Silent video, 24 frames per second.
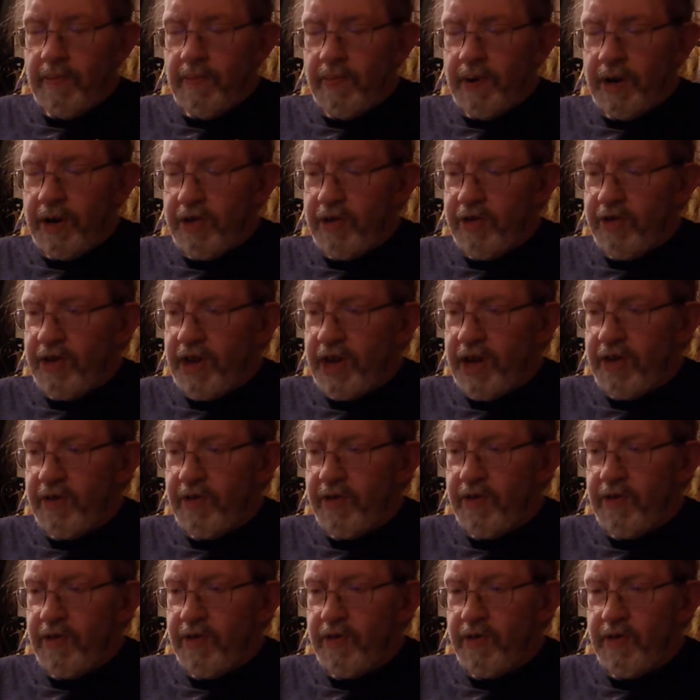punch
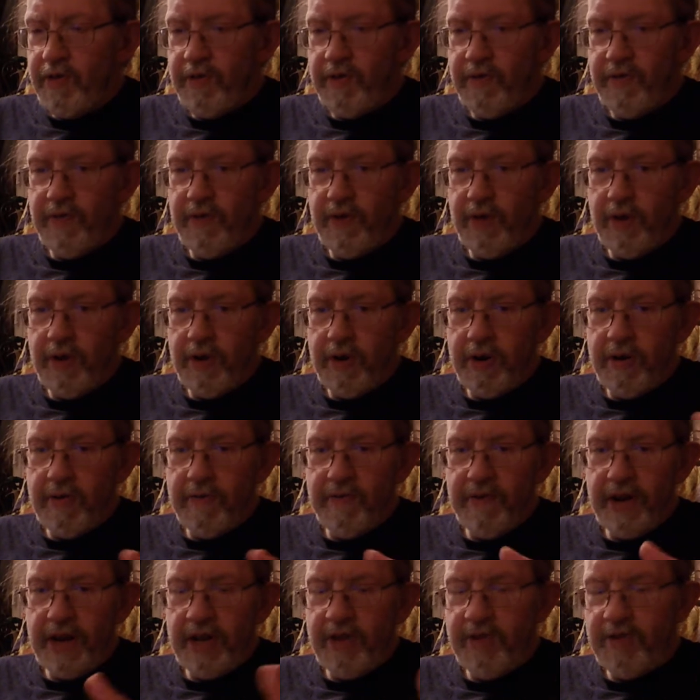testers for
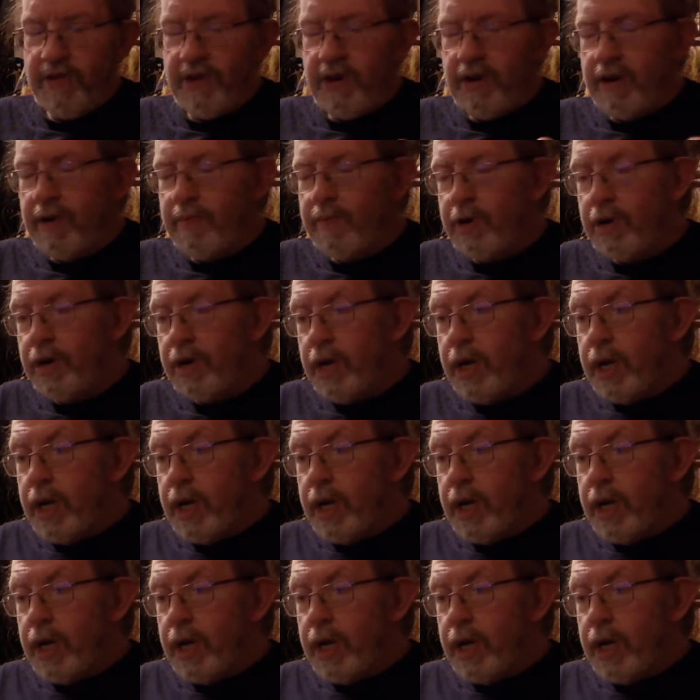fence and armour,